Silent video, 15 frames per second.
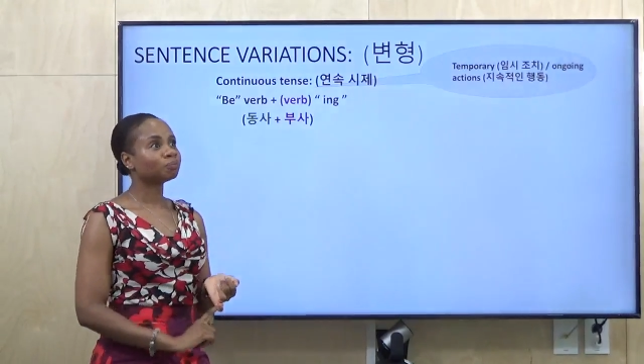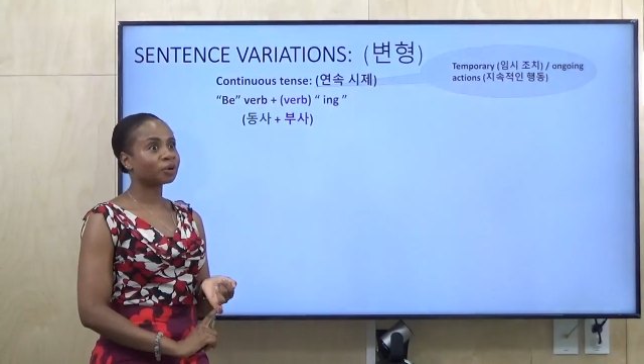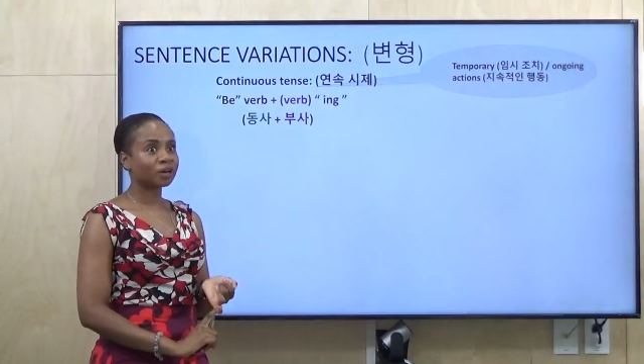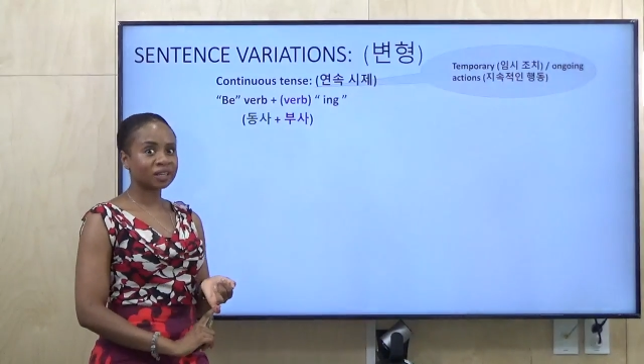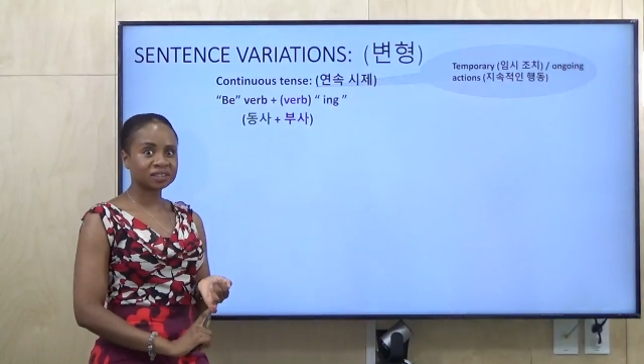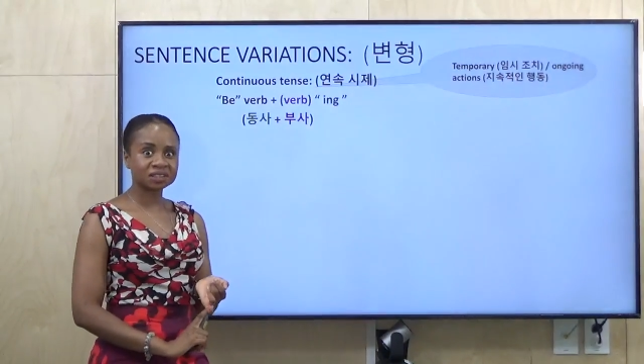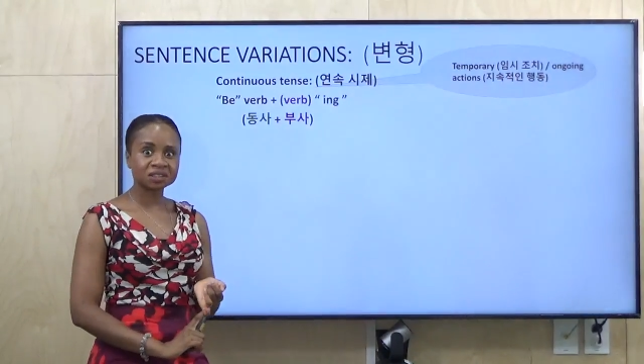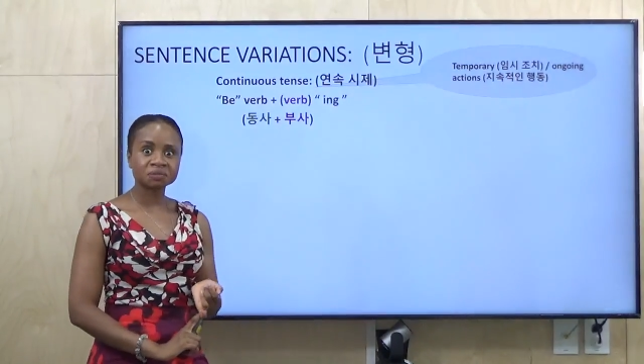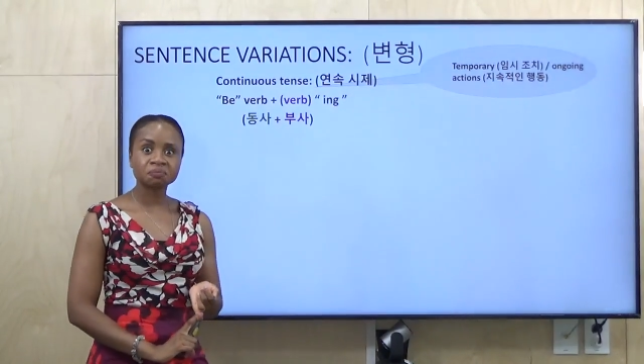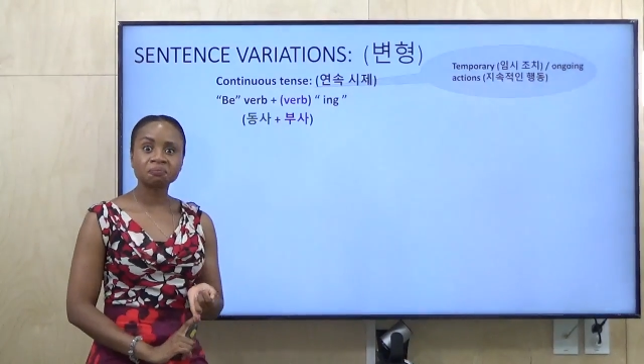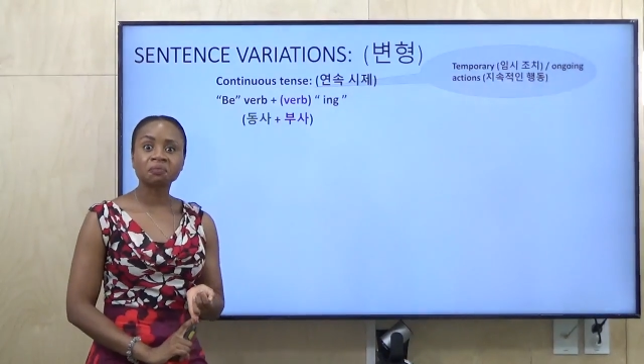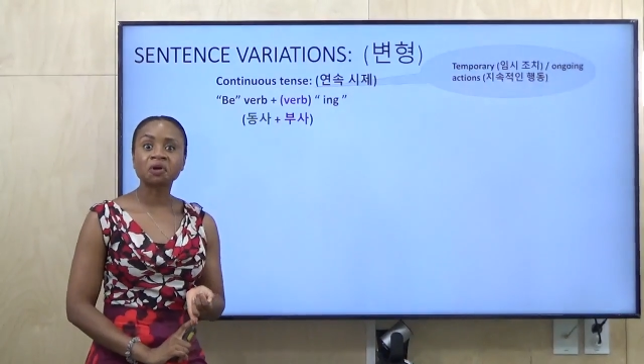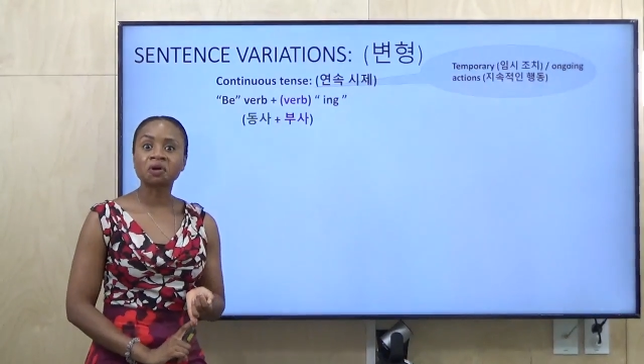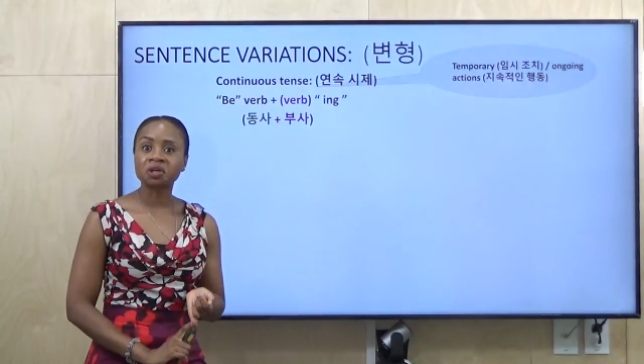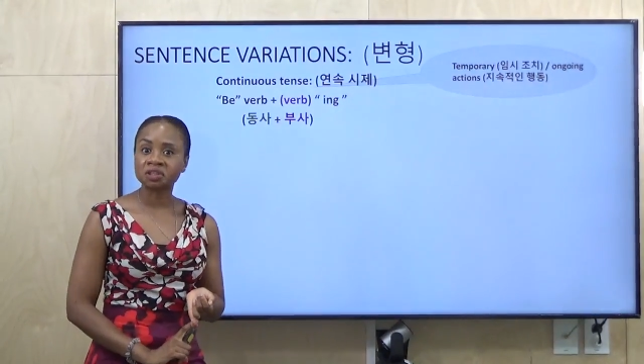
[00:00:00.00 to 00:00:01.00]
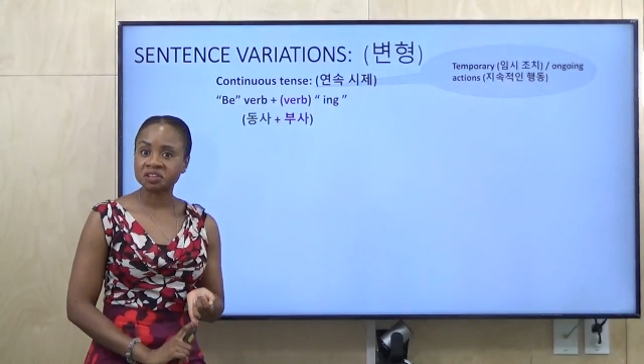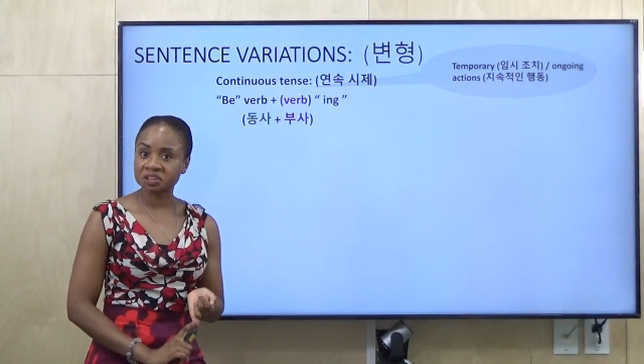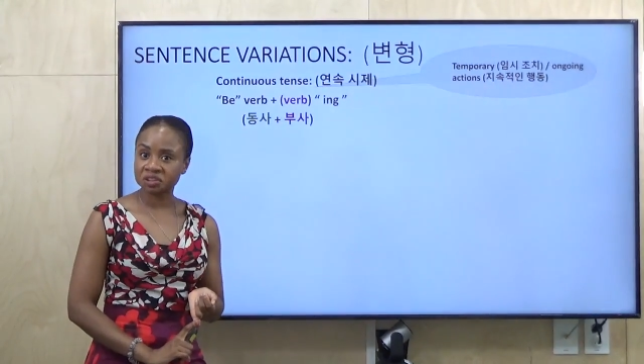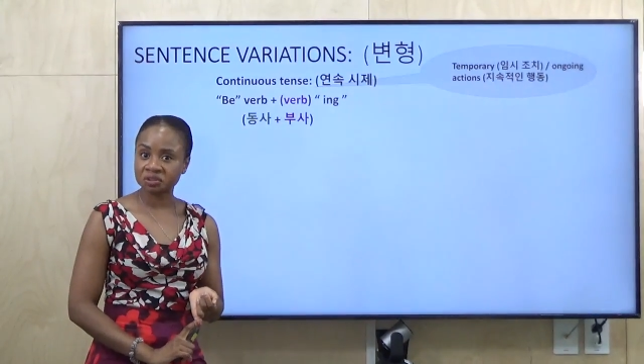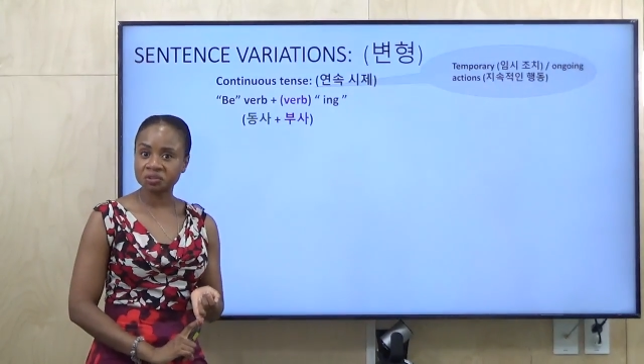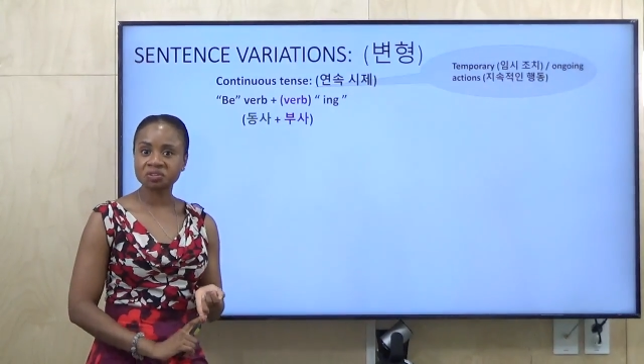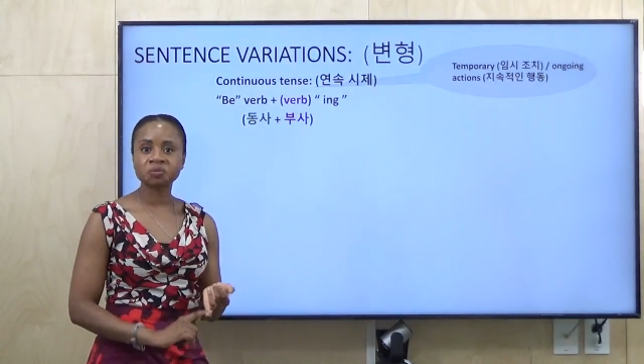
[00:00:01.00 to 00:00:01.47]
present
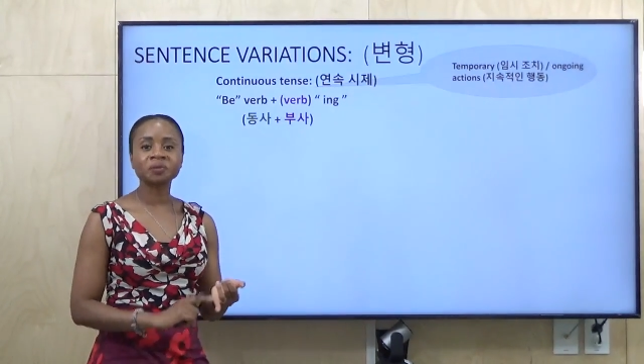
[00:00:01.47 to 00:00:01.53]
continuous.